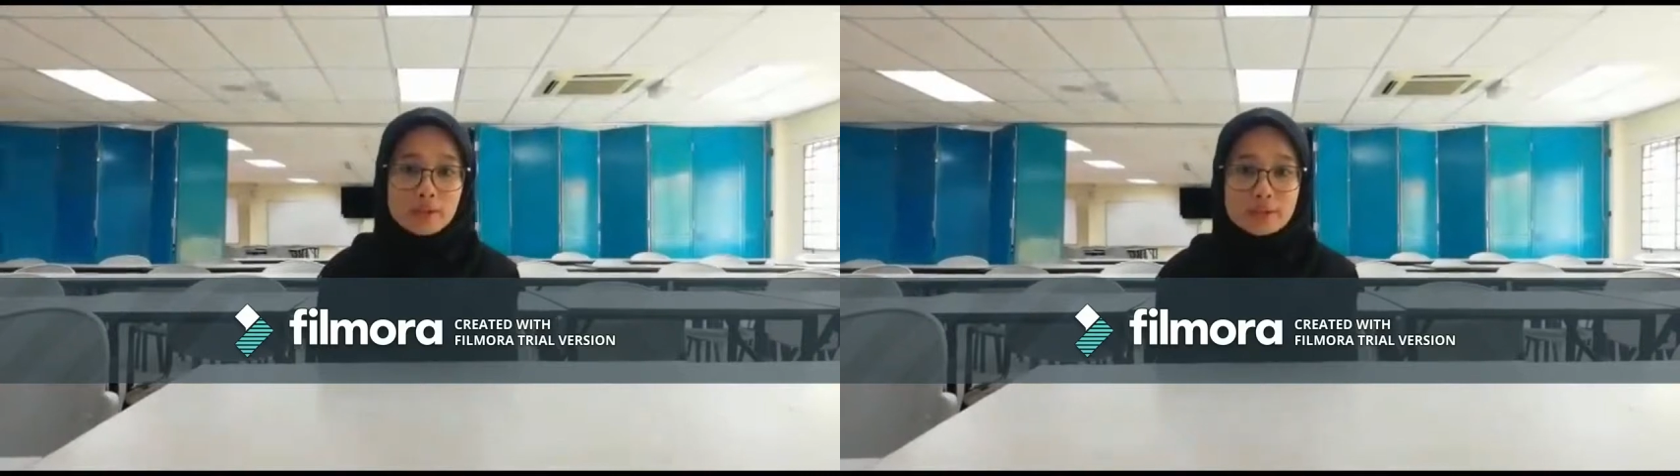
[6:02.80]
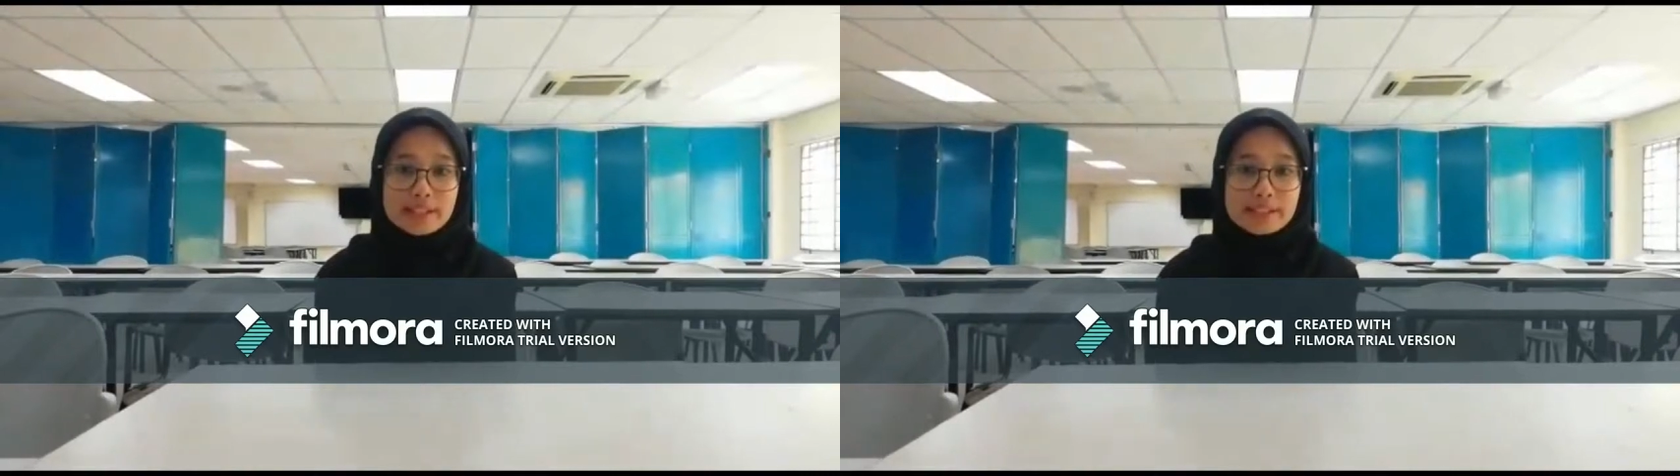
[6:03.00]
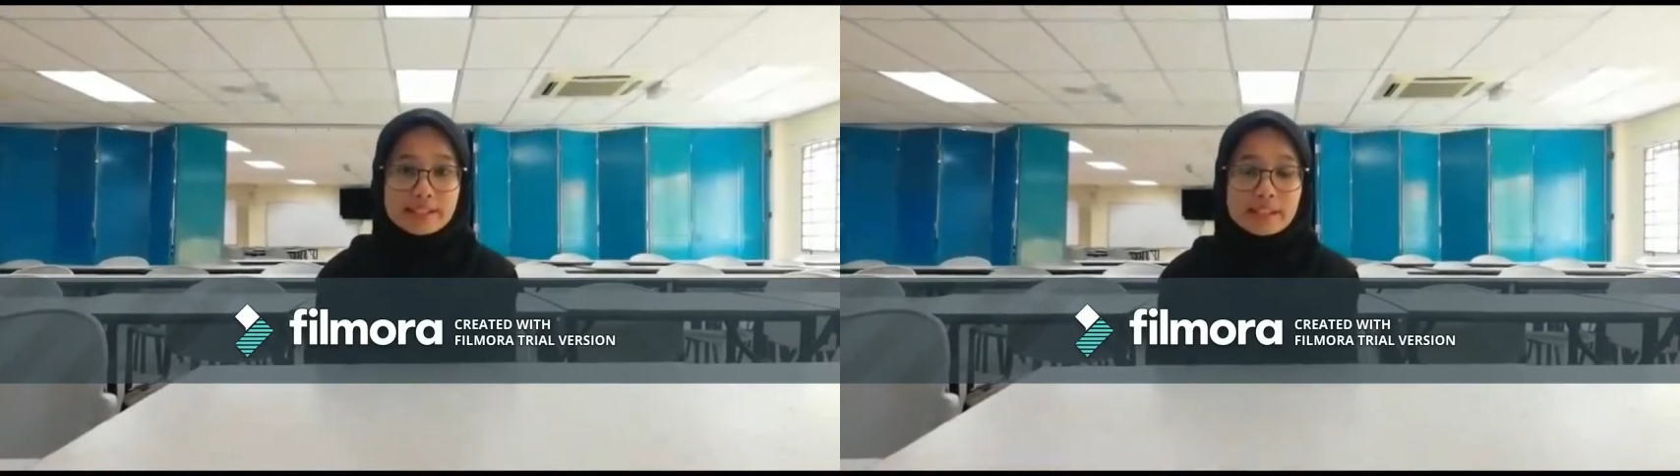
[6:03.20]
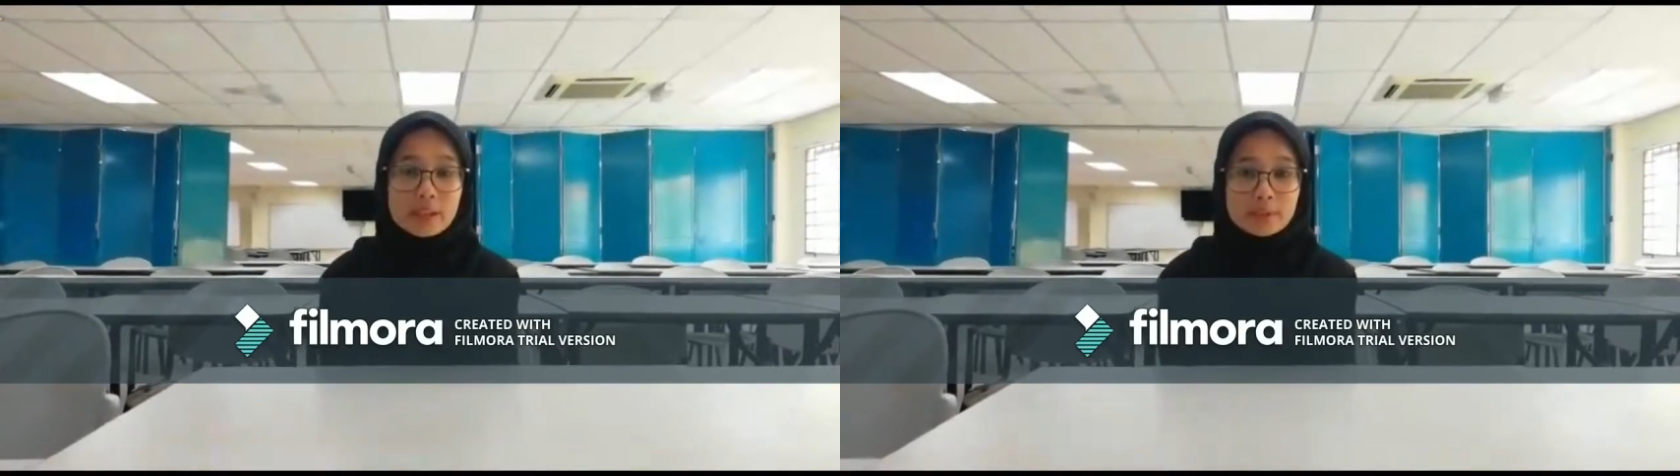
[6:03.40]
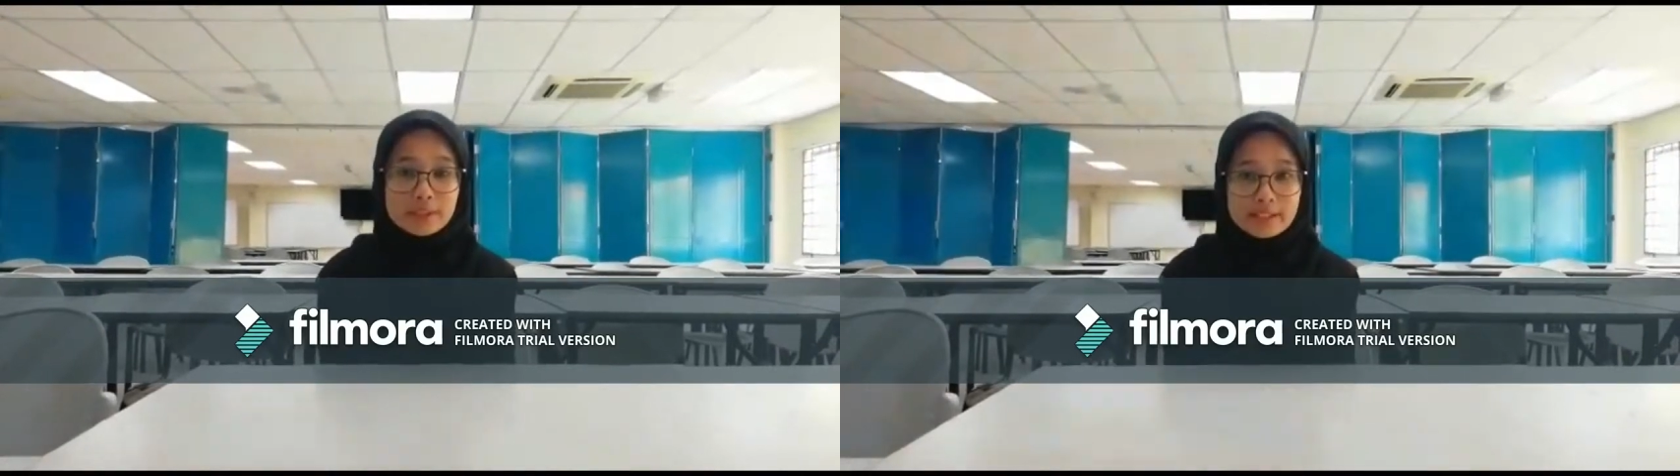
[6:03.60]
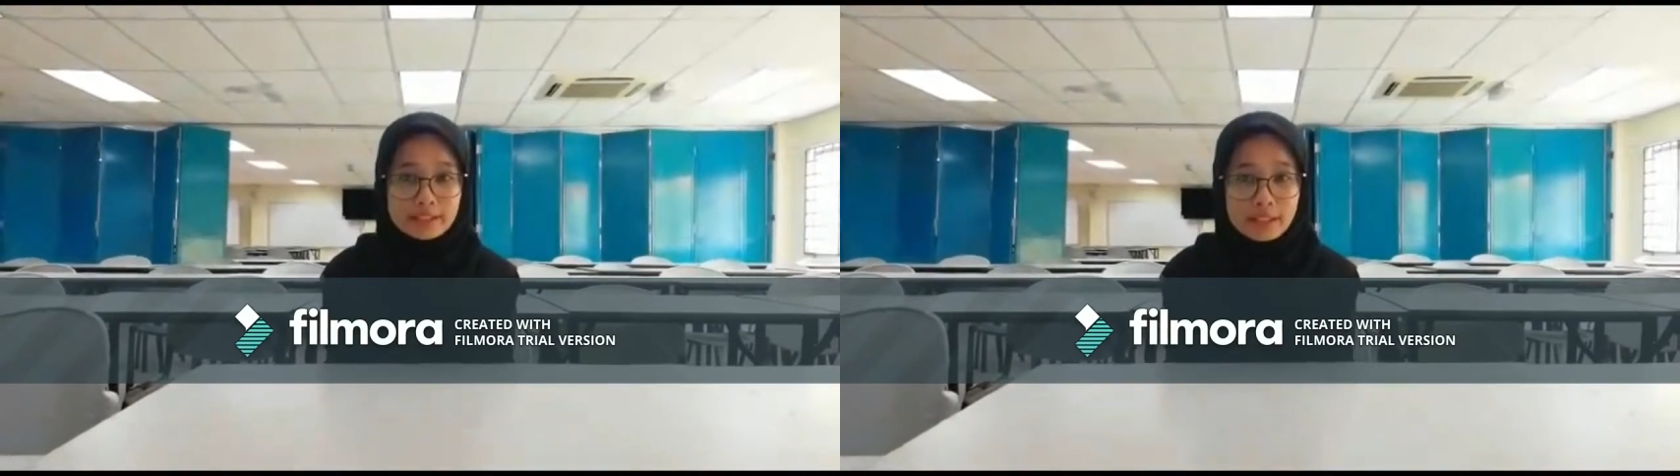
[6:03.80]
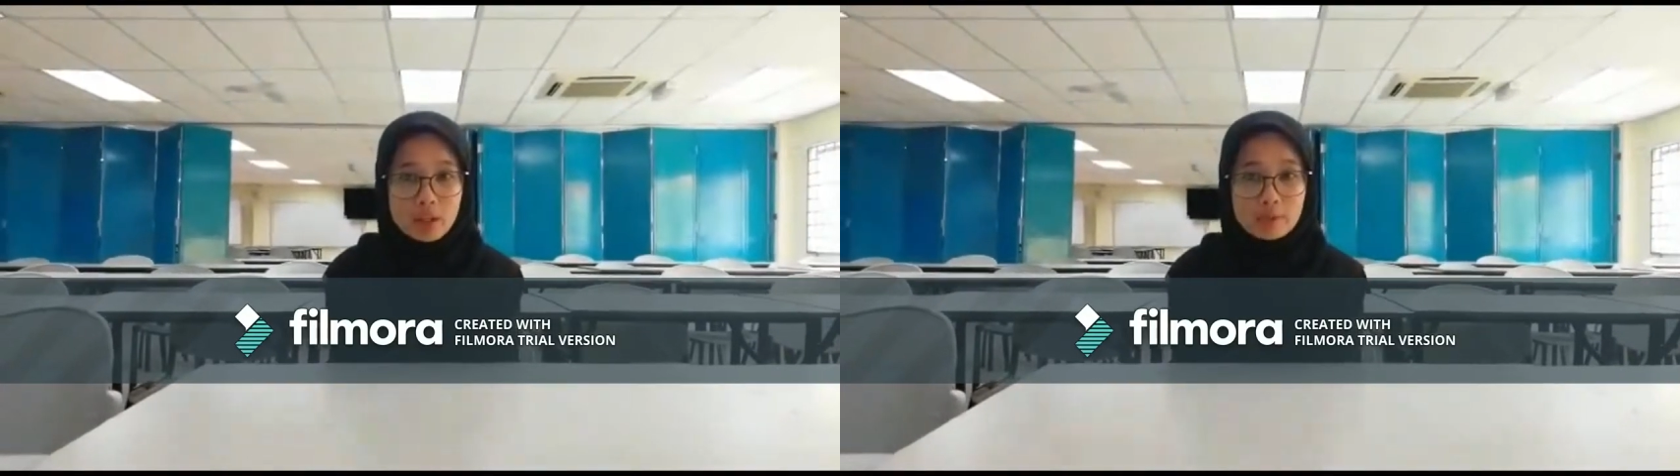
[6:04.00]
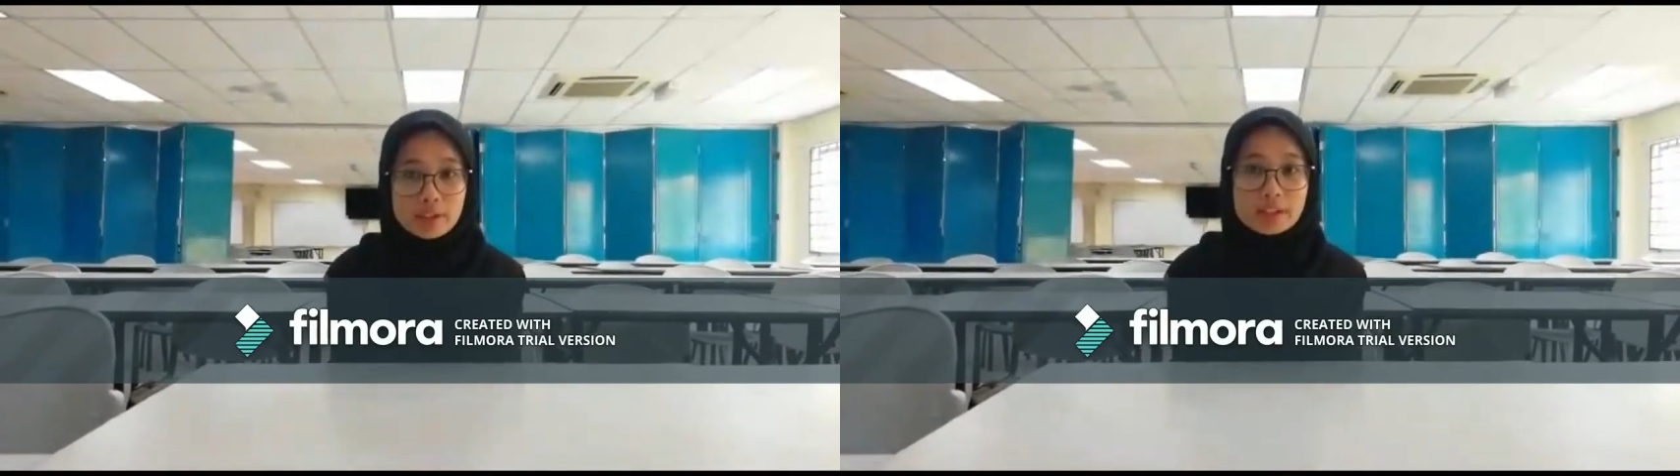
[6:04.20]
for the internet component
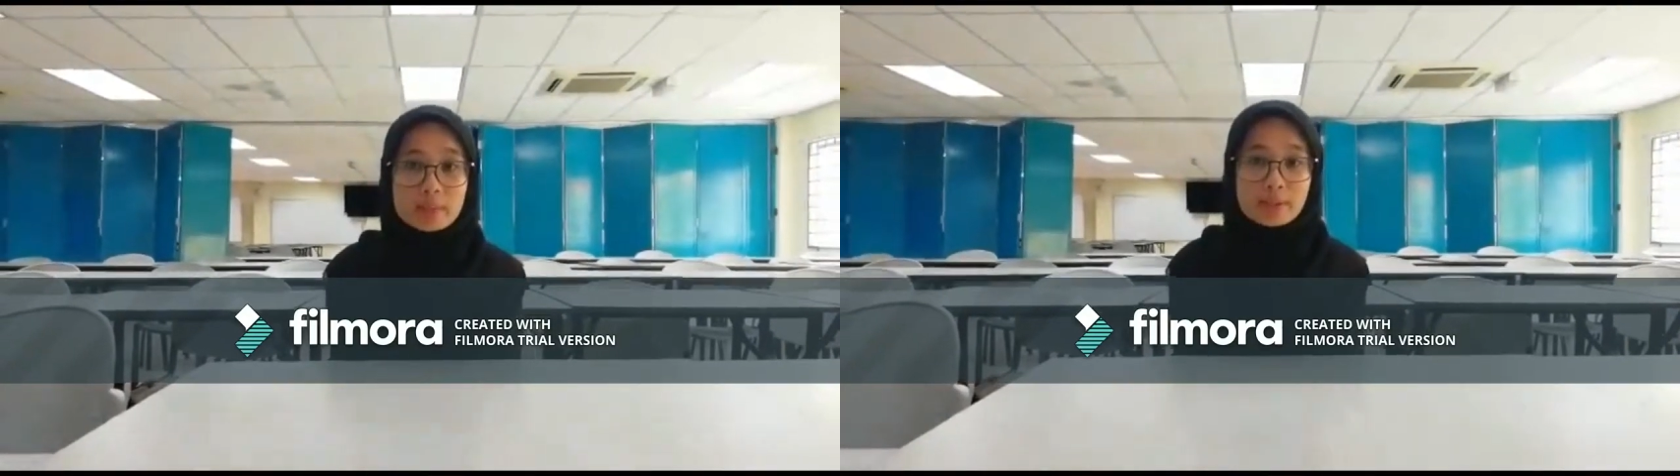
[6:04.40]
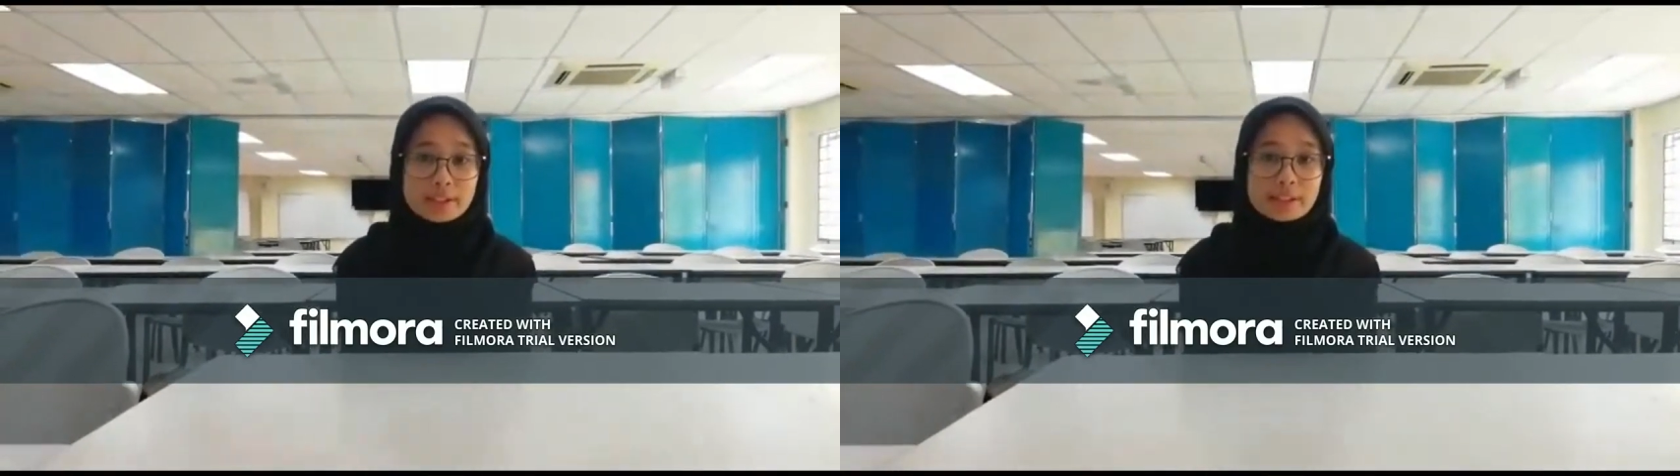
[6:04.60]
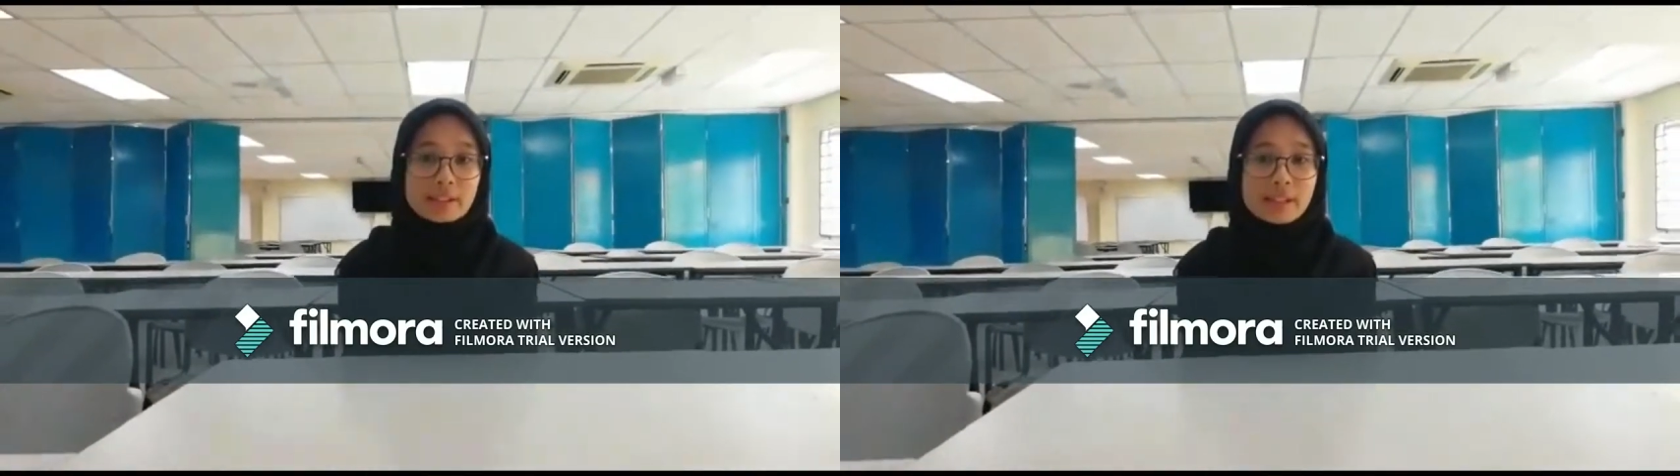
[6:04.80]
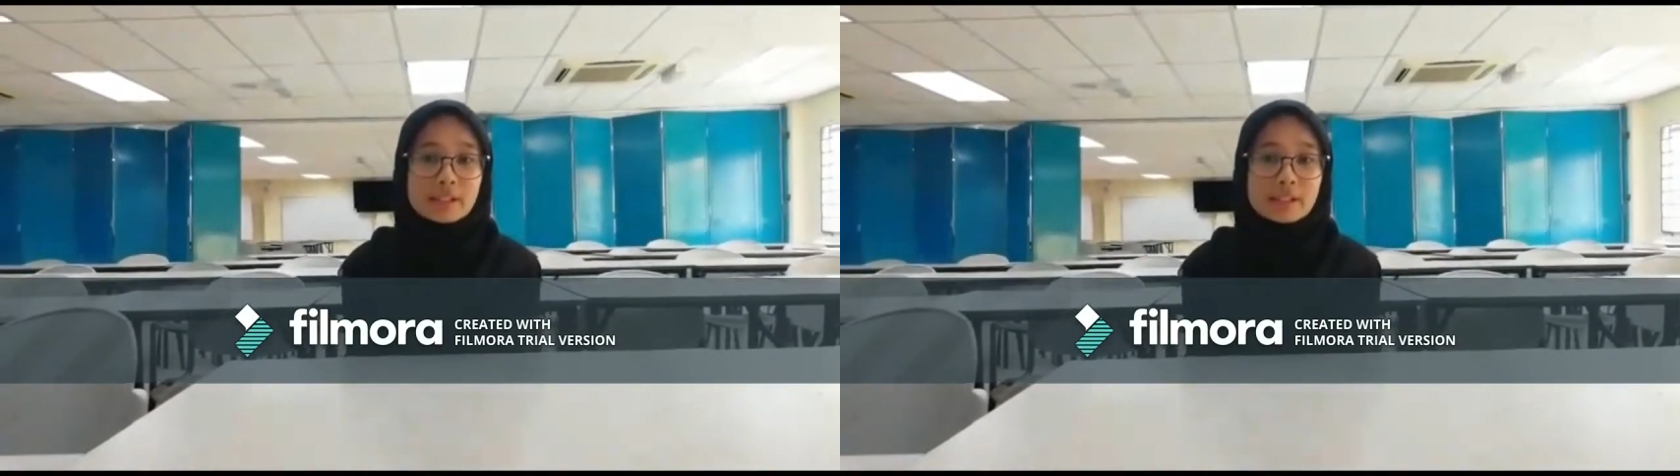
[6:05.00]
of a computer.